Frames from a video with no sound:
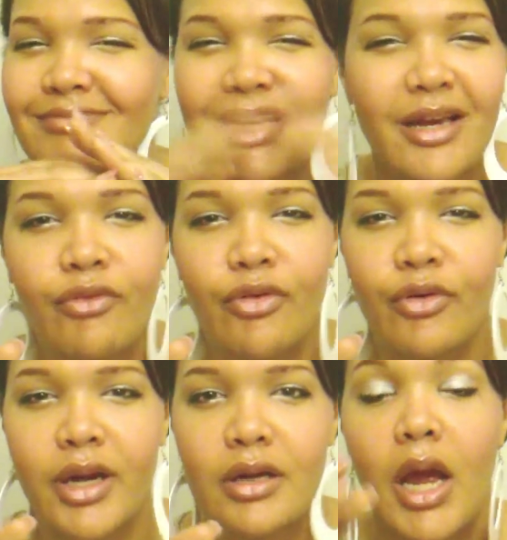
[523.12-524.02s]
get
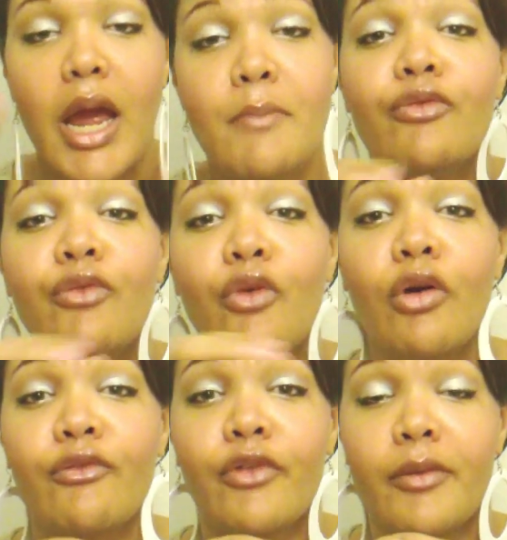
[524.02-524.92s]
over it and move
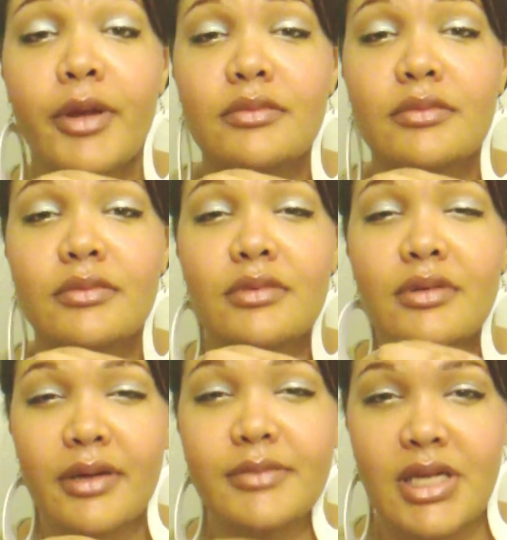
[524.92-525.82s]
on from it. You
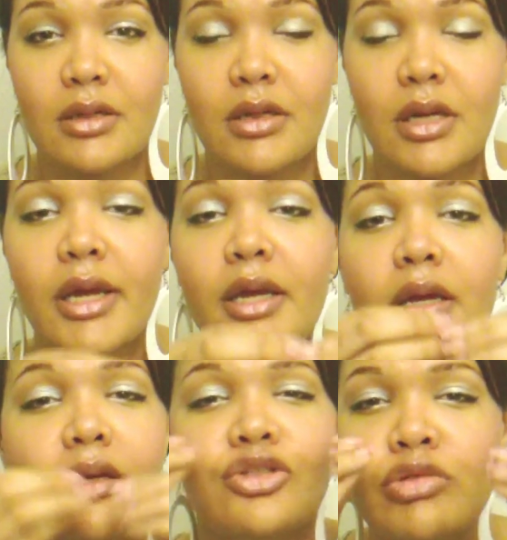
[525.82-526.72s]
know what I'm saying?
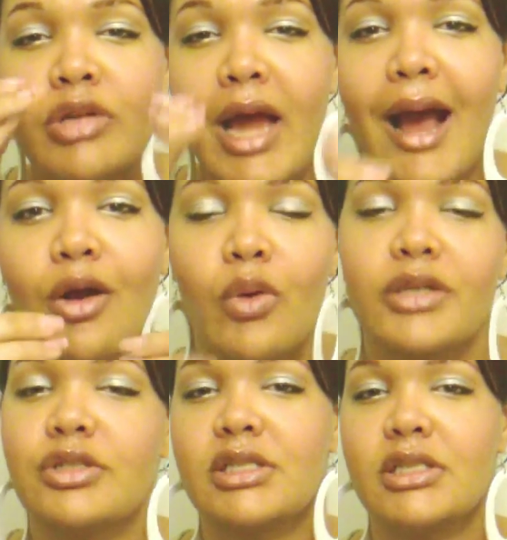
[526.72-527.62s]
Do not
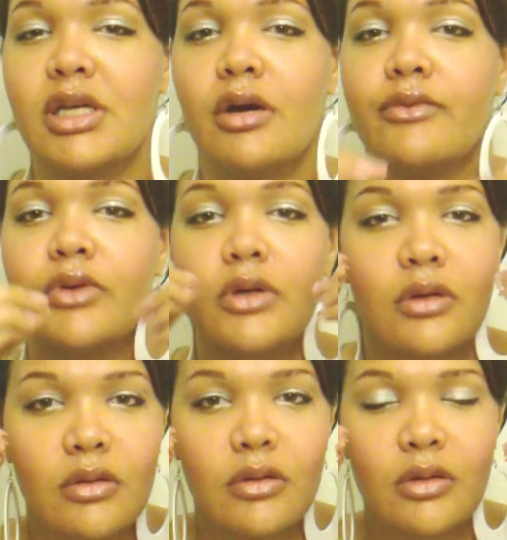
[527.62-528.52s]
question yourself.
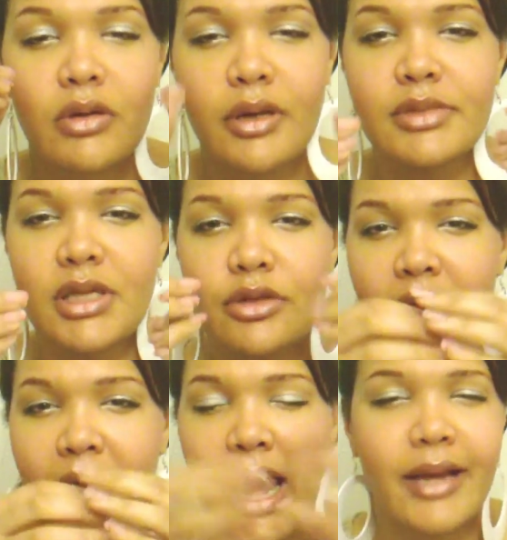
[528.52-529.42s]
You know what I'm saying? Do
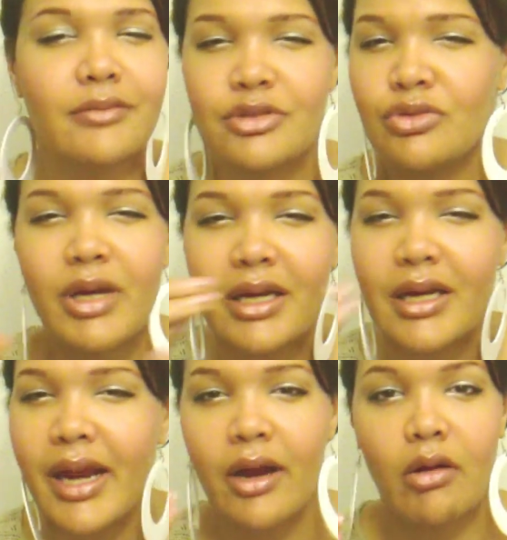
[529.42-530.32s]
not do any
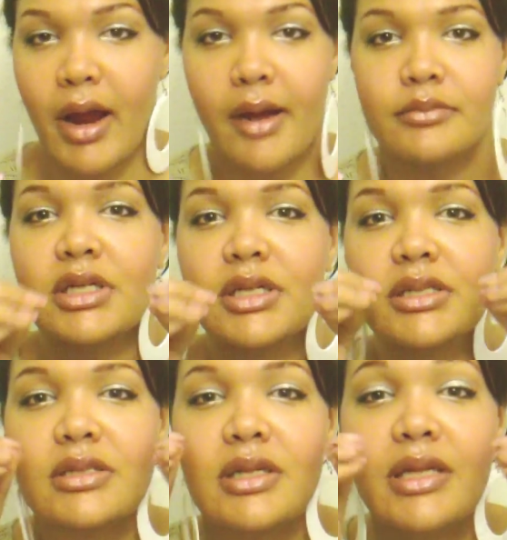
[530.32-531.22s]
of that crap.
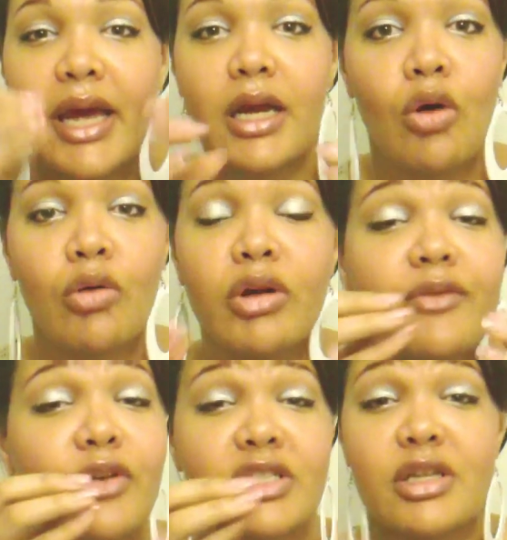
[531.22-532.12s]
Just let it go.
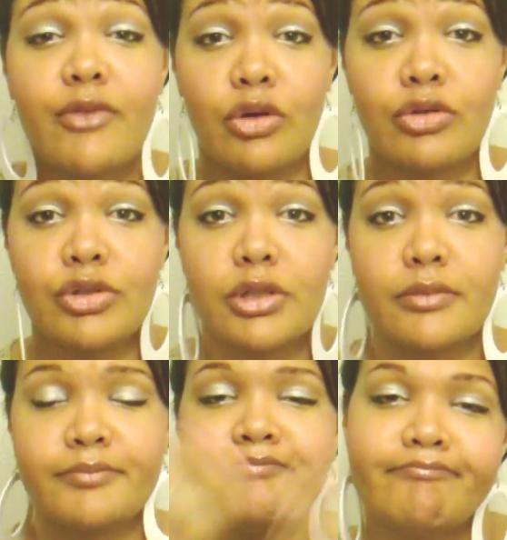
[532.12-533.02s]
Give yourself closure.
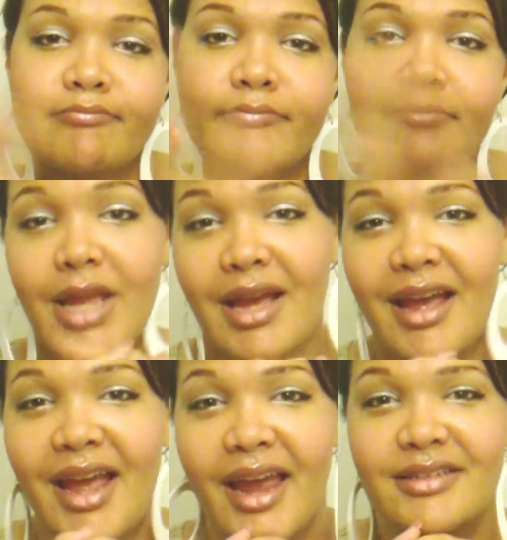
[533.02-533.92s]

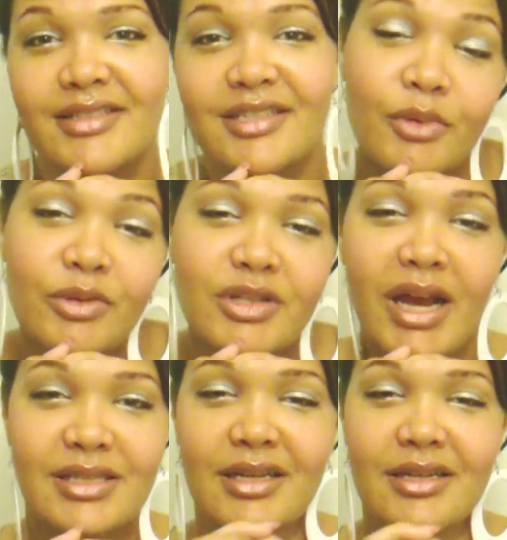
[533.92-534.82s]
And tell me what you
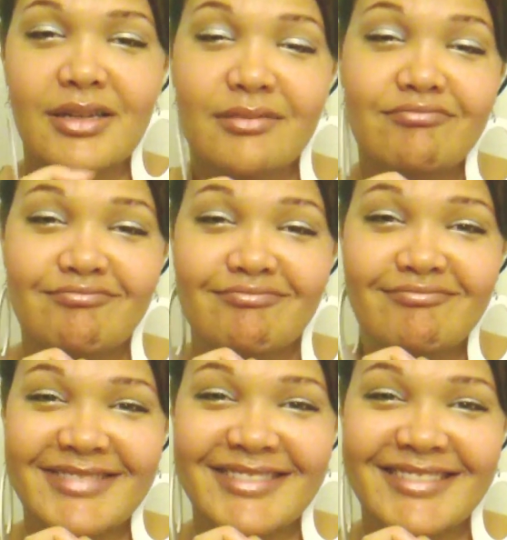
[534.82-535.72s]
guys think.
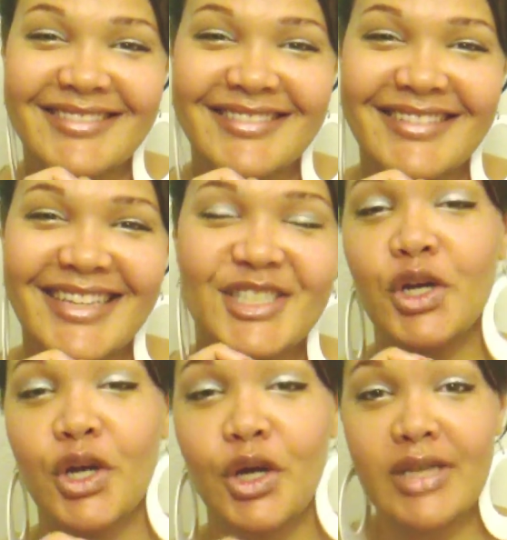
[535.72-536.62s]
This is
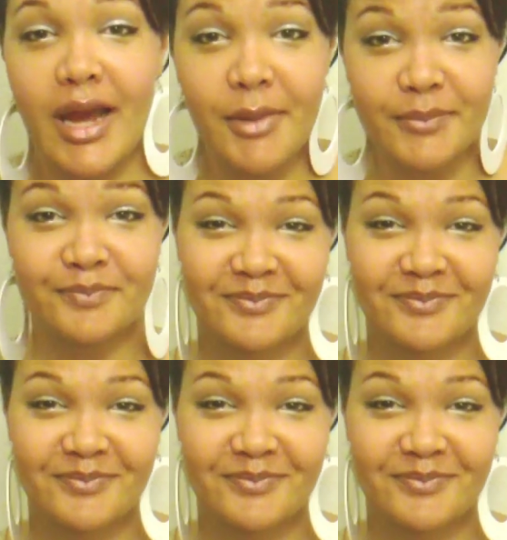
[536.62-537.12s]
your girl Diamond.